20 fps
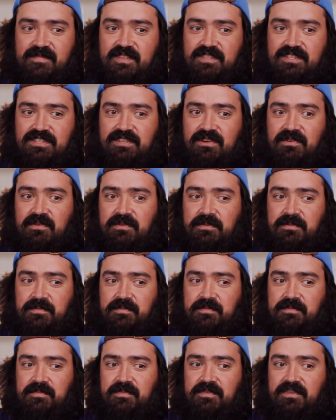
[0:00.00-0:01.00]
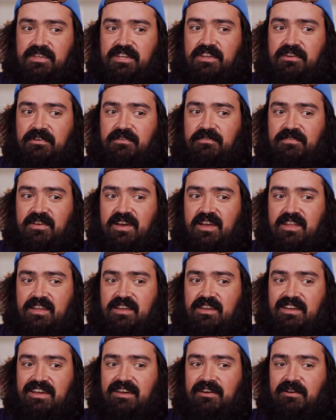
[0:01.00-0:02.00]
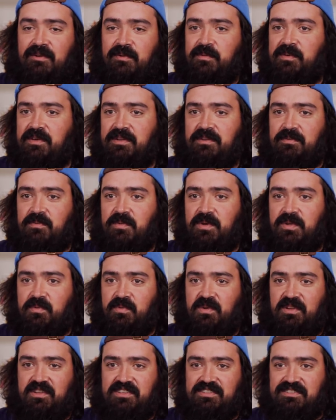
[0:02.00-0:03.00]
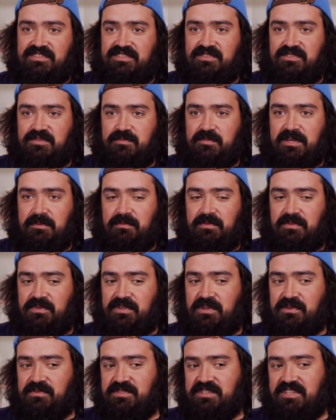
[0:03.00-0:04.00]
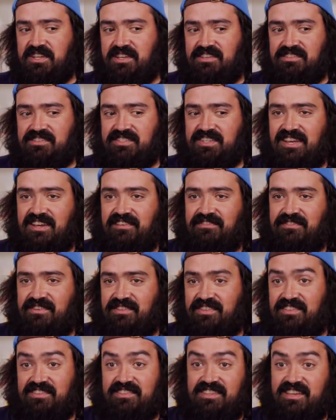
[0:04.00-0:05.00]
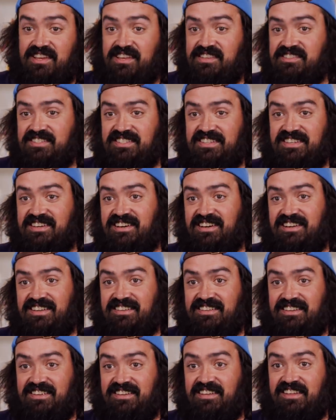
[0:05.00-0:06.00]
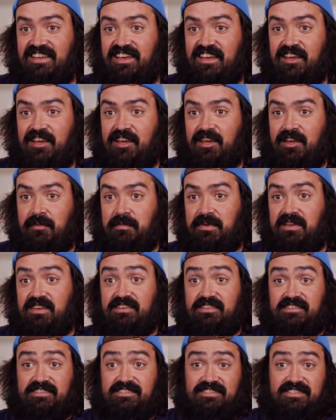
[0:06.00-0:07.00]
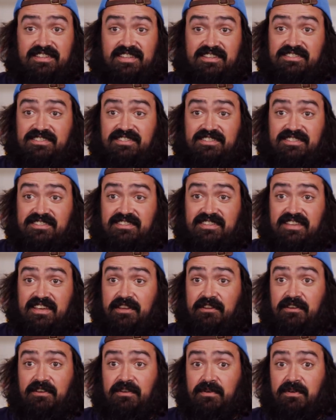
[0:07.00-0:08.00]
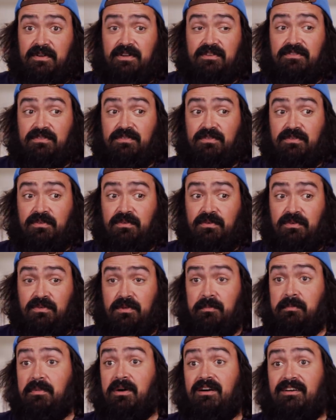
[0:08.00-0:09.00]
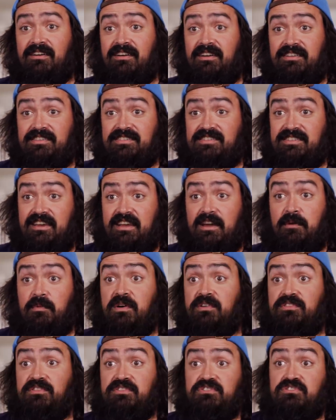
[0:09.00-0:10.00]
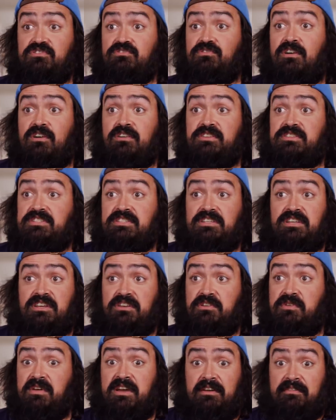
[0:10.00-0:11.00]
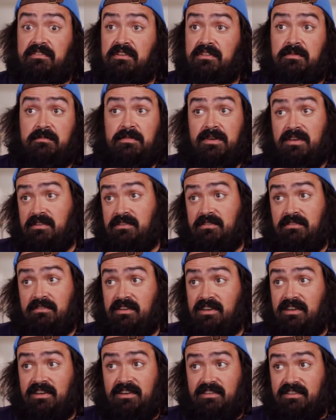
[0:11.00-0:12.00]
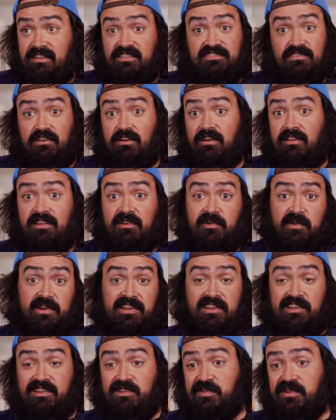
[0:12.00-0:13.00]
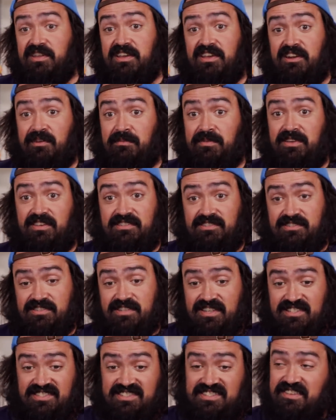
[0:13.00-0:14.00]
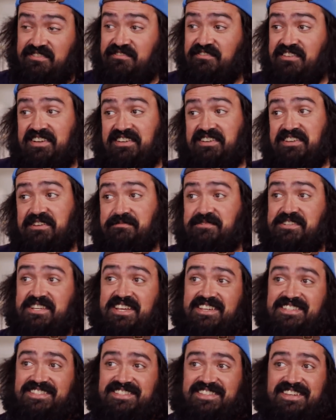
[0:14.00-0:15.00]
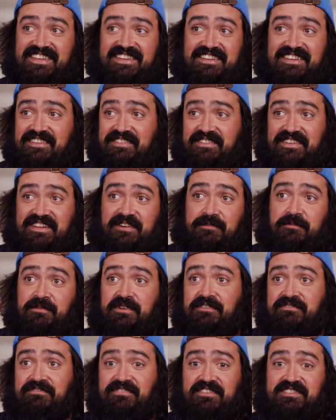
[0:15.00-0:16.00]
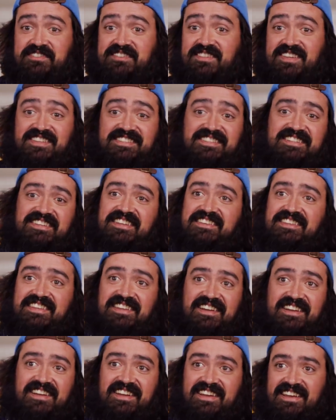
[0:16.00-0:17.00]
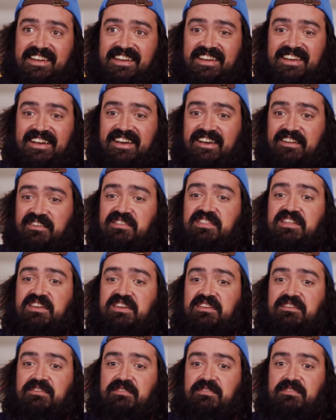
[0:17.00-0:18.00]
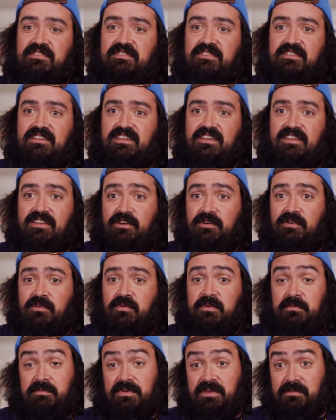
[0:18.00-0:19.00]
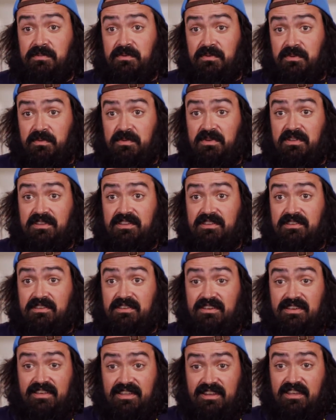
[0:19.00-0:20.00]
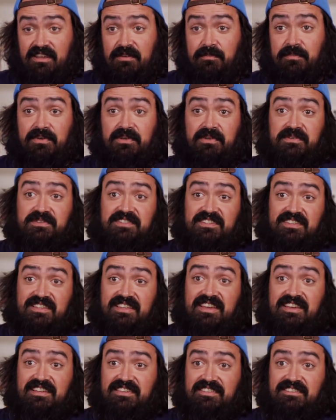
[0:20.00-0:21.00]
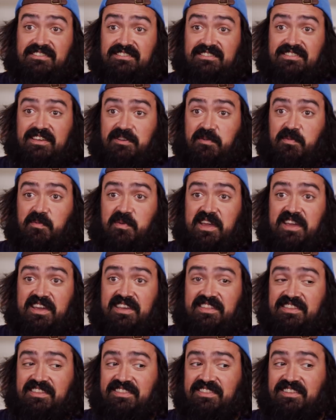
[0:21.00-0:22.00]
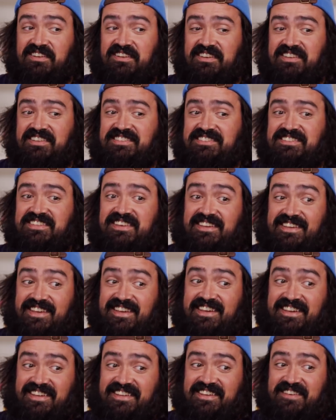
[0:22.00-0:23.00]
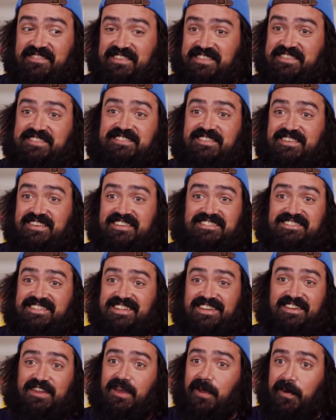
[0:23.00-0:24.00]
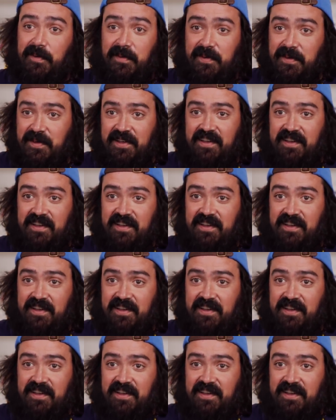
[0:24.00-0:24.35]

so you know, finding out what, what really suits people. Don't chase after the THC content because that's just like going to the bar and saying, I want the strongest thing you have on the menu. And that's all I want. I don't care because that's the effect I'm chasing and I don't care what it feels like to get there. I don't think, you know, when people are really getting approached in that, that way that they're going to say, yeah, give me the strongest thing now.